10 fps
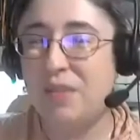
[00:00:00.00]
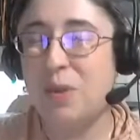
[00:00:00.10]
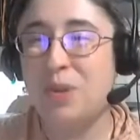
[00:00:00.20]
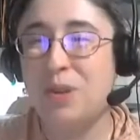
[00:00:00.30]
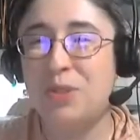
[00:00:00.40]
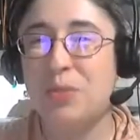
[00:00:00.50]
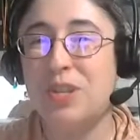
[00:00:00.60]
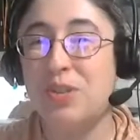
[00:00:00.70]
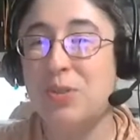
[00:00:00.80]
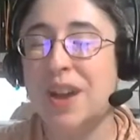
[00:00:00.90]
course, we
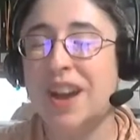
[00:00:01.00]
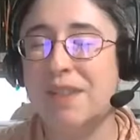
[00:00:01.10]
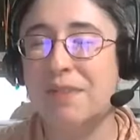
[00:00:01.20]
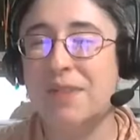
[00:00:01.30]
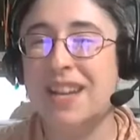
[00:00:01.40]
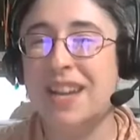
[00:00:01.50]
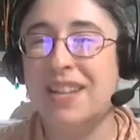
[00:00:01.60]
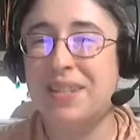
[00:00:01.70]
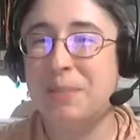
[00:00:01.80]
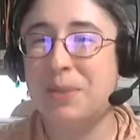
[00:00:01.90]
do have next
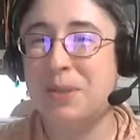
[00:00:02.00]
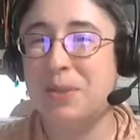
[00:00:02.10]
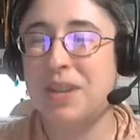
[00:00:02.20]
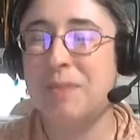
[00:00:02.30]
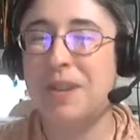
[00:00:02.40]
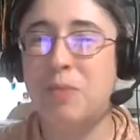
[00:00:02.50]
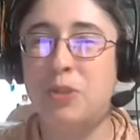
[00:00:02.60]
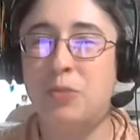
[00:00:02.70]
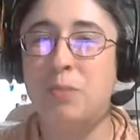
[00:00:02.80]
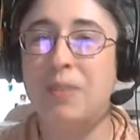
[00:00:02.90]
episode coming up,
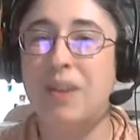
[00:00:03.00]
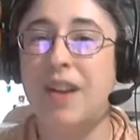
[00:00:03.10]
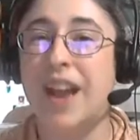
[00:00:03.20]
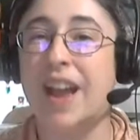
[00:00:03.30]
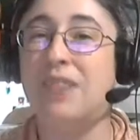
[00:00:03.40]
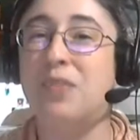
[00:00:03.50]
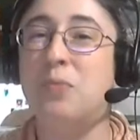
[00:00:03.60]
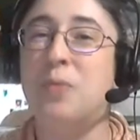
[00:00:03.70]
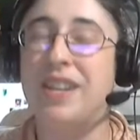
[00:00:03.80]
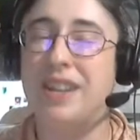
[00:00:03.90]
which will be our
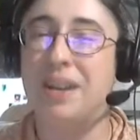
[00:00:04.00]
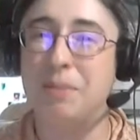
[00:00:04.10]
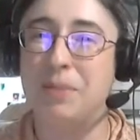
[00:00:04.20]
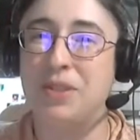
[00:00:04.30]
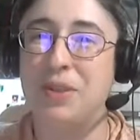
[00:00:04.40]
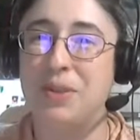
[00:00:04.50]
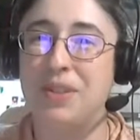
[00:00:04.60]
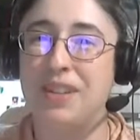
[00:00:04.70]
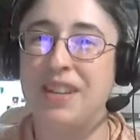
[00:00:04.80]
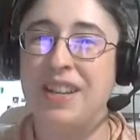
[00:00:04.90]
Halloween episode.
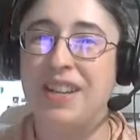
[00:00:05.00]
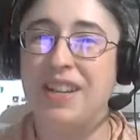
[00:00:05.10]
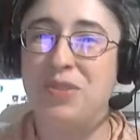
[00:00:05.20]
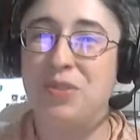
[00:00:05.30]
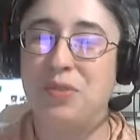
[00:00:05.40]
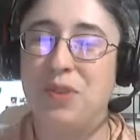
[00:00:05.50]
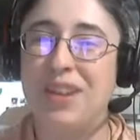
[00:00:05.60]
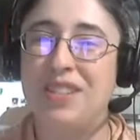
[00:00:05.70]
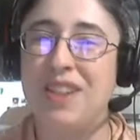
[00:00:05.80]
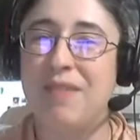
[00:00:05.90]
So if you
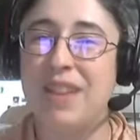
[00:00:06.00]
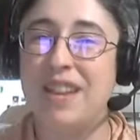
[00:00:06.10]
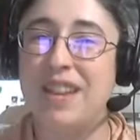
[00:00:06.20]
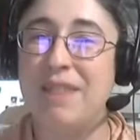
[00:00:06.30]
guys have any